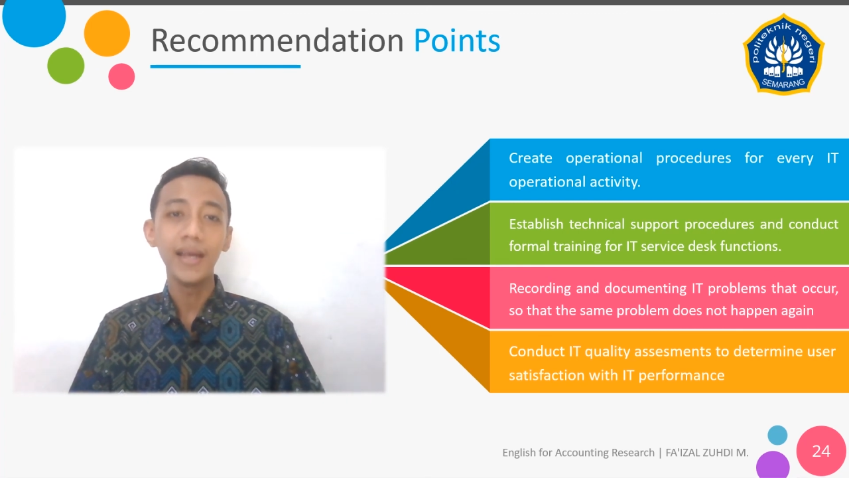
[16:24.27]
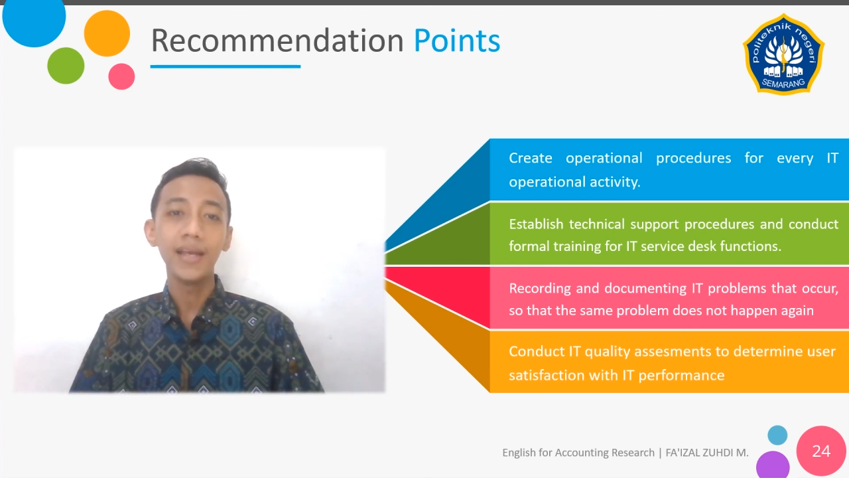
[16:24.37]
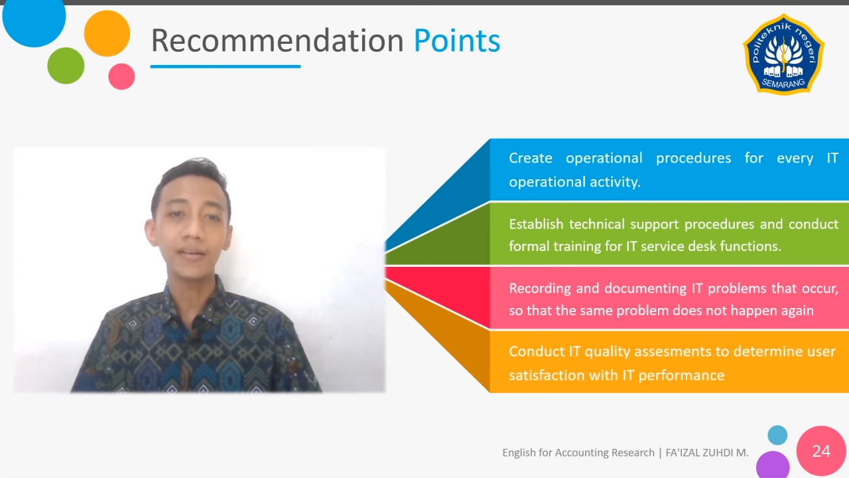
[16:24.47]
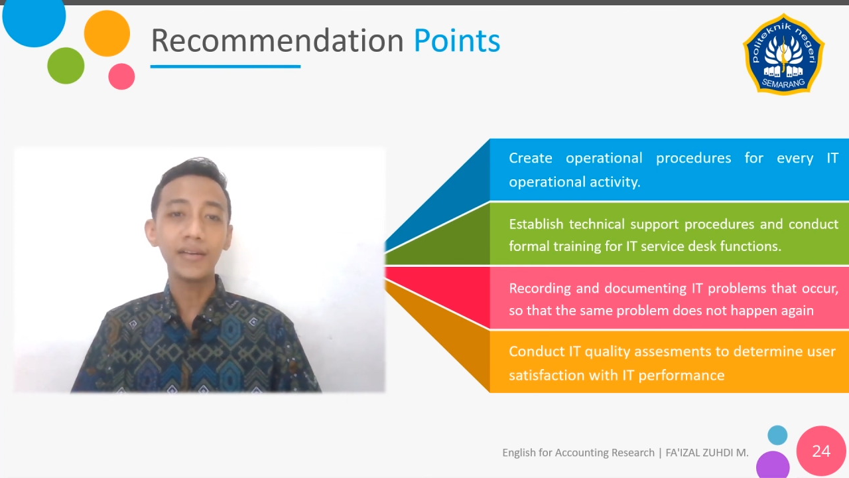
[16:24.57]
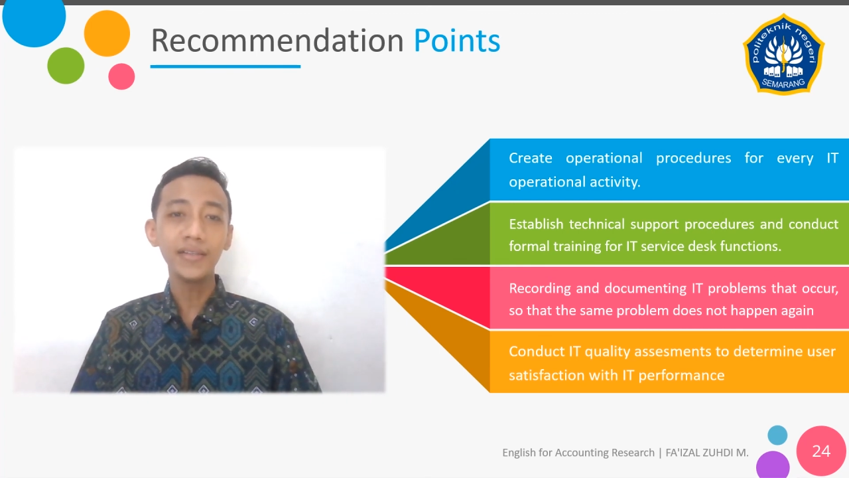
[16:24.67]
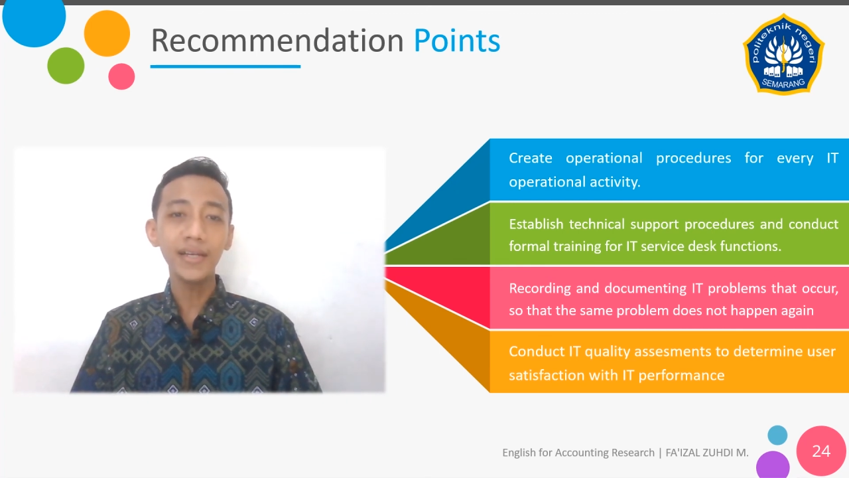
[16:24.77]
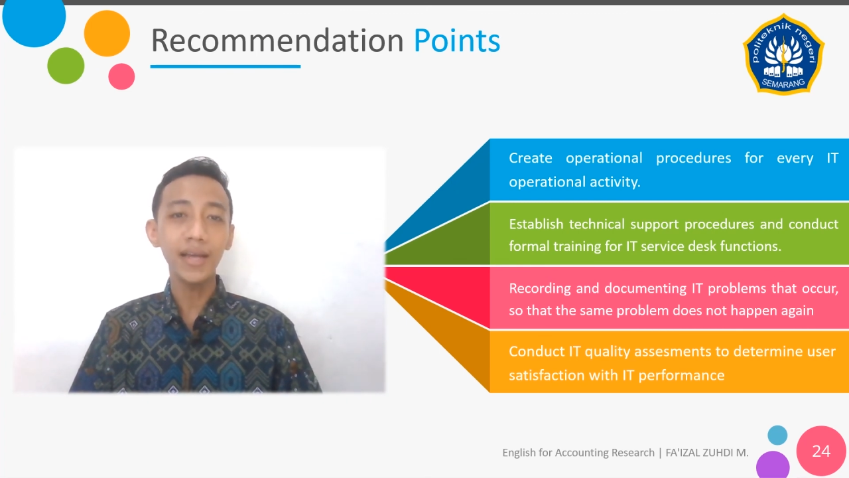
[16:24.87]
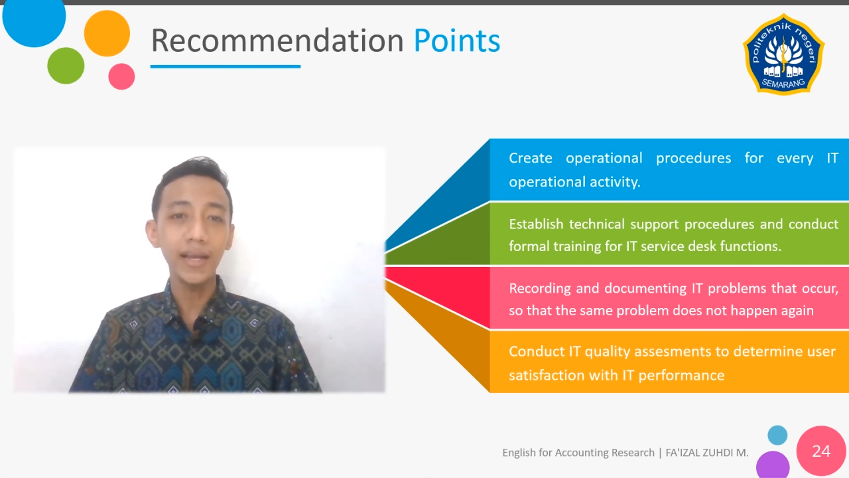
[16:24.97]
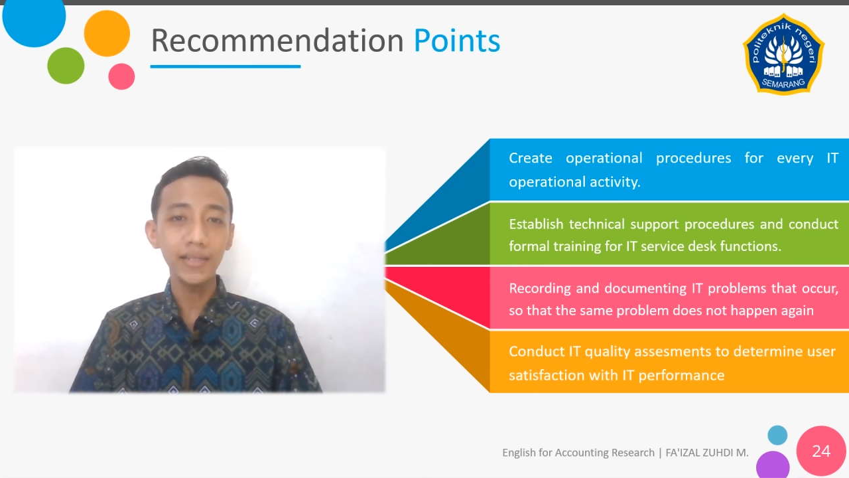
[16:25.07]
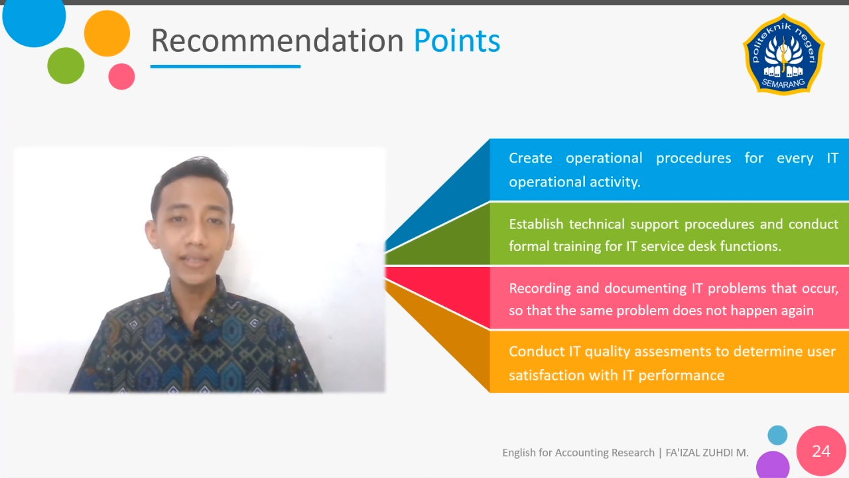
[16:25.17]
Conduct
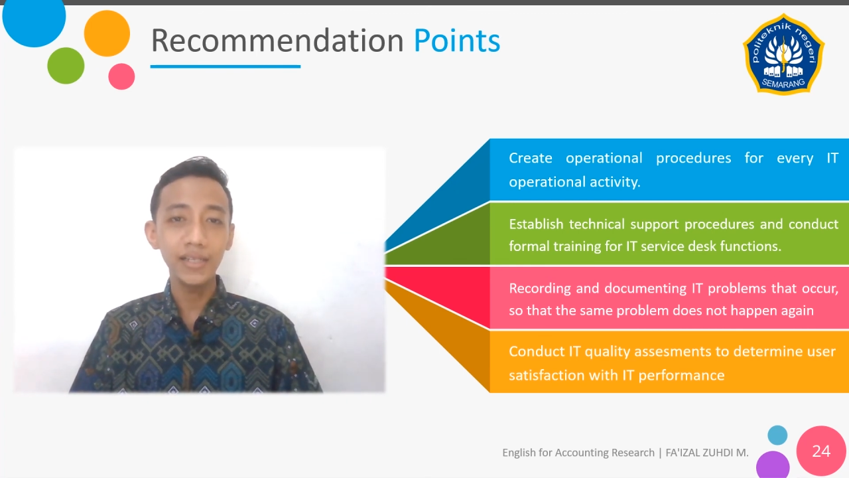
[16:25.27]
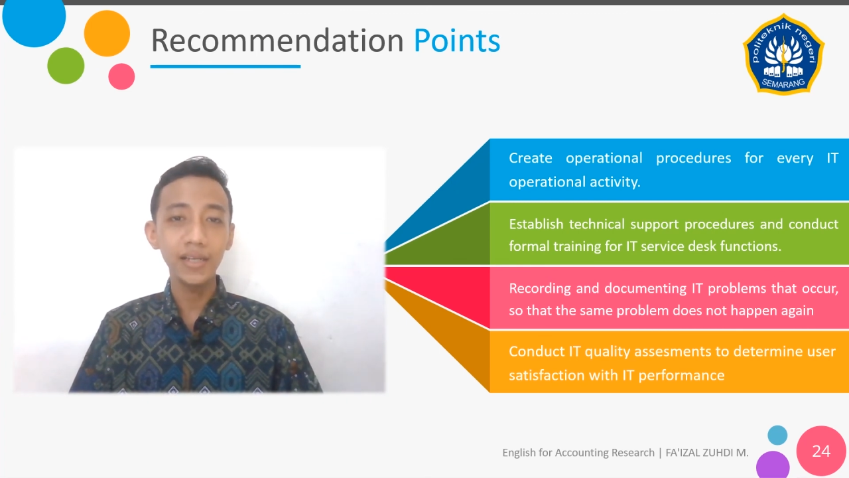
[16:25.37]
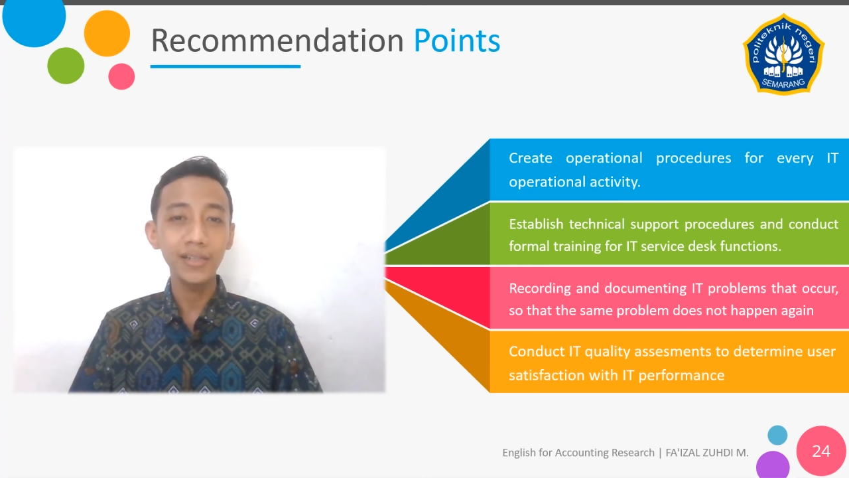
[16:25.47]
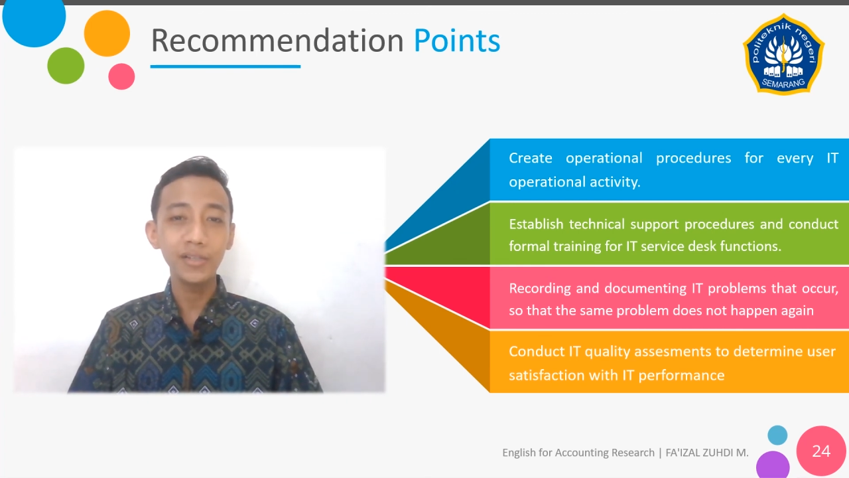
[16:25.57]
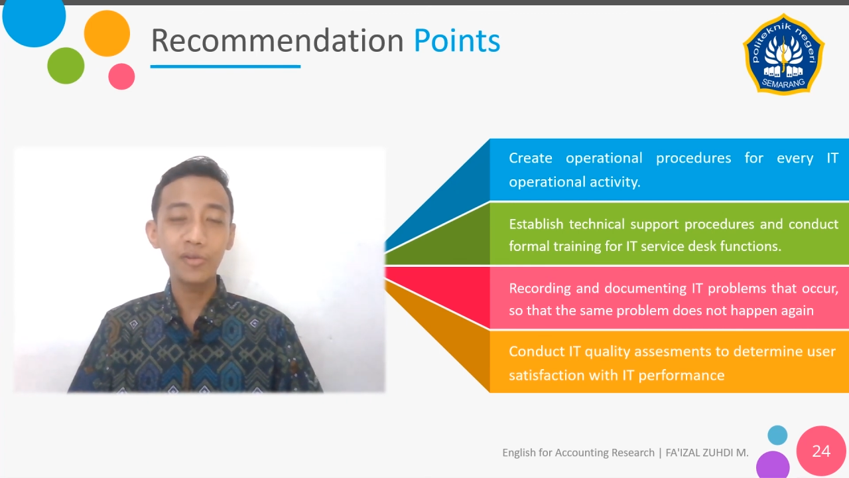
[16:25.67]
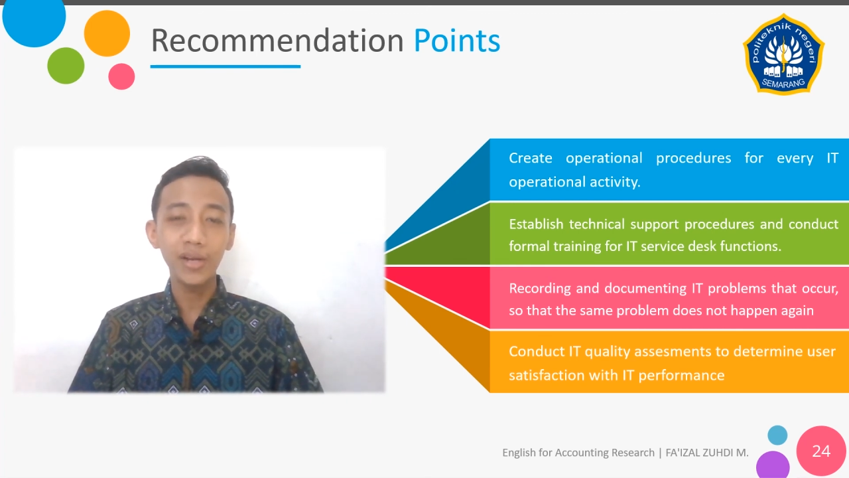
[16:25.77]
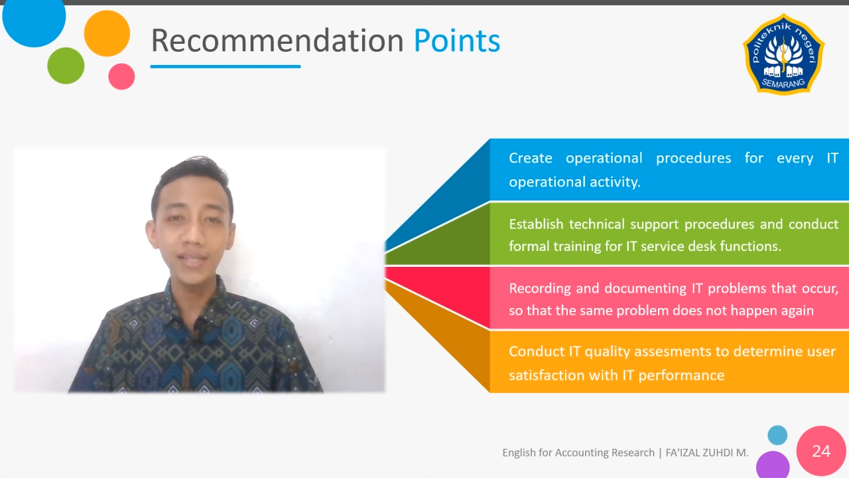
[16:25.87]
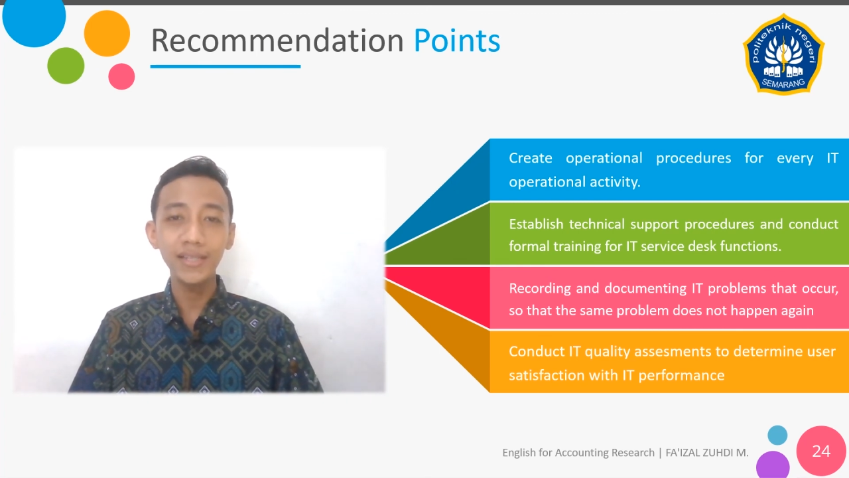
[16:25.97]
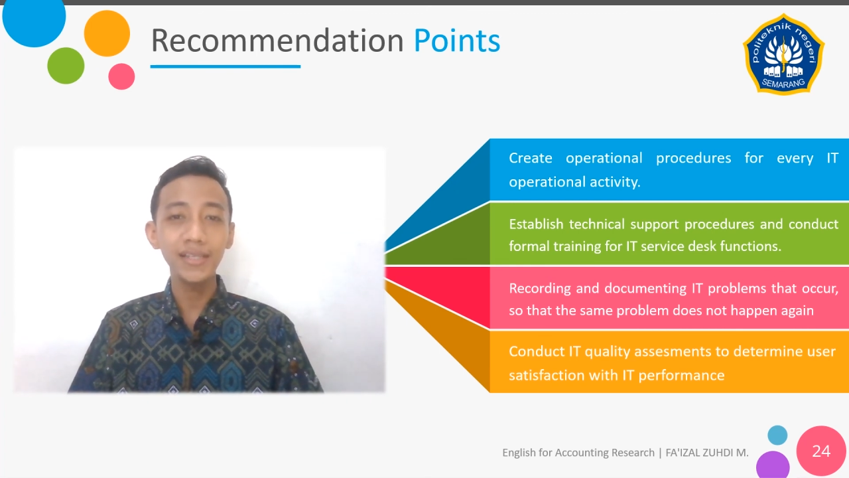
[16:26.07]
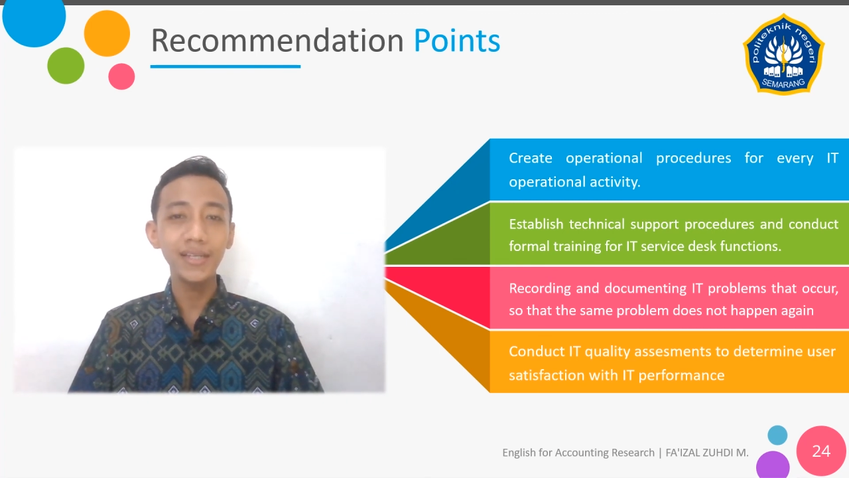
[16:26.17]
IT
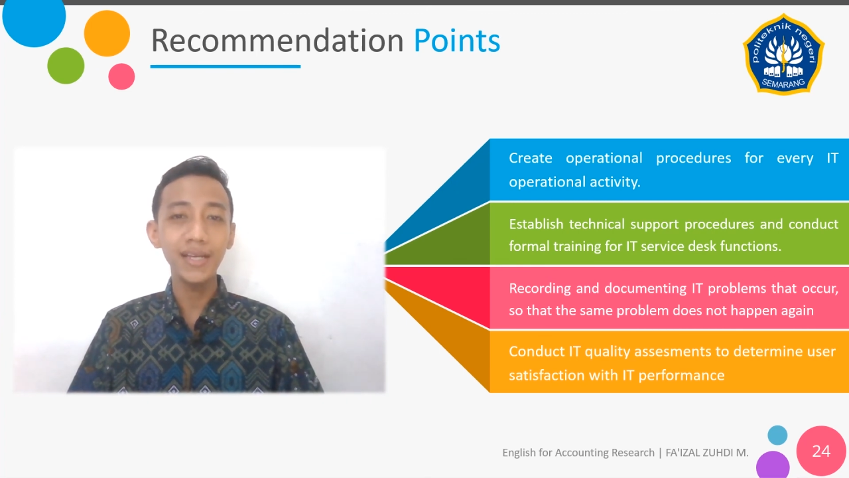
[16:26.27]
quality